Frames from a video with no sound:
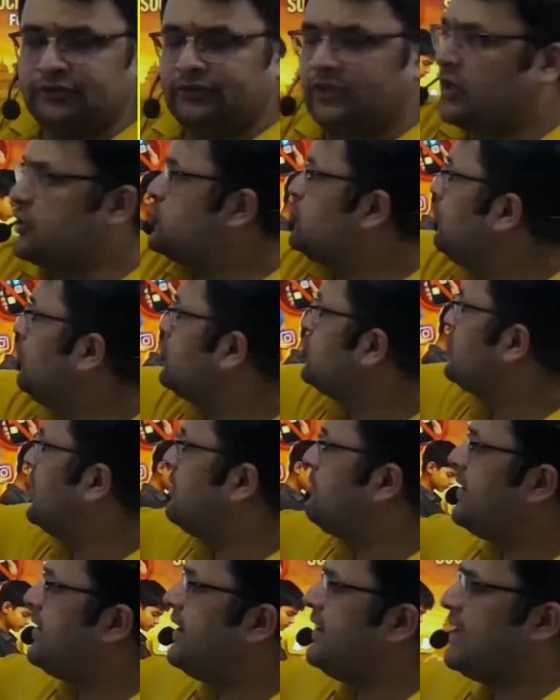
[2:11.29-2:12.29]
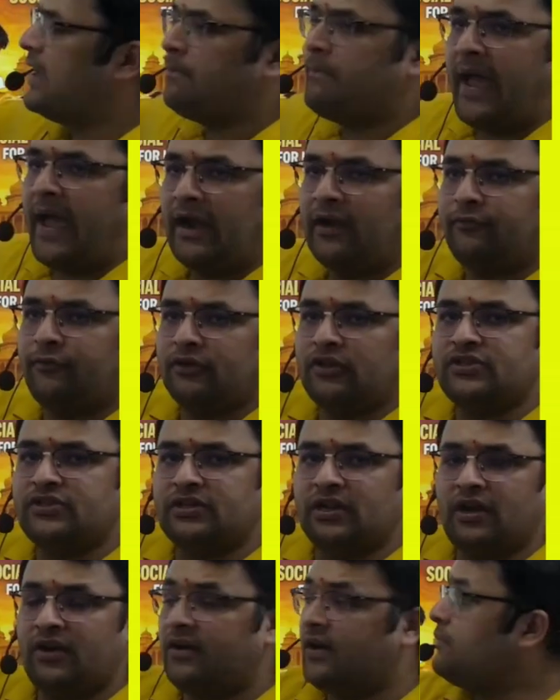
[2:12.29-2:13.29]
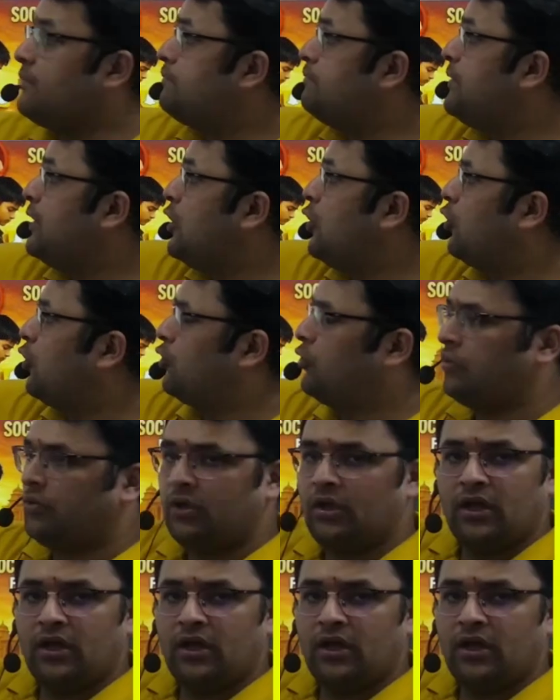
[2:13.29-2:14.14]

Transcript: the social media ban for the children below